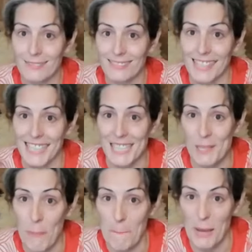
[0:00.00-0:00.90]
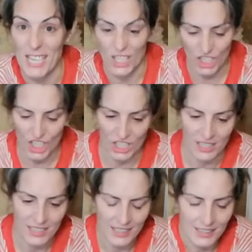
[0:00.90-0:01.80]
like a sponge.
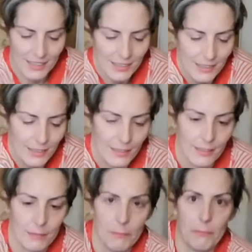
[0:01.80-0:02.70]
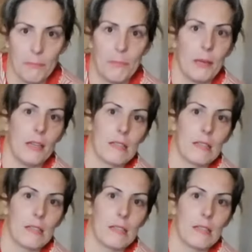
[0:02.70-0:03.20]
But